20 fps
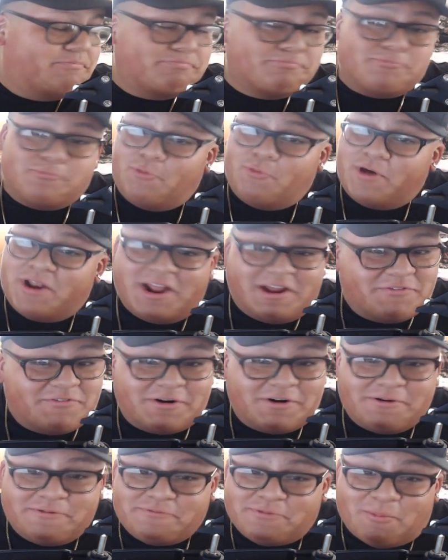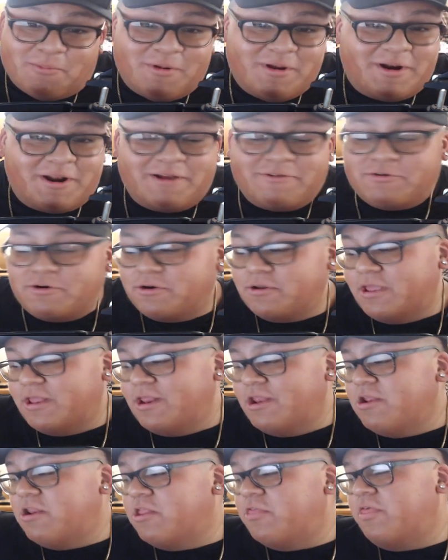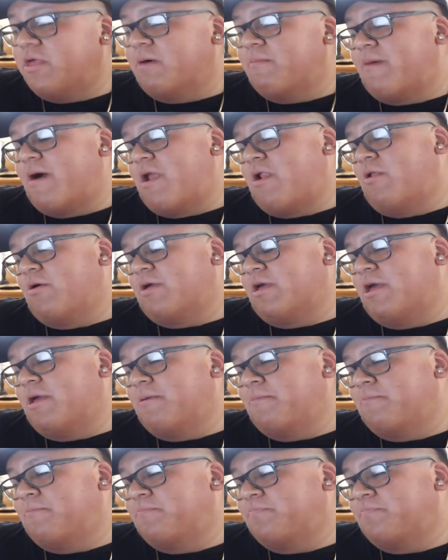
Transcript: Whatever, from wherever. And here's the thing about it, okay?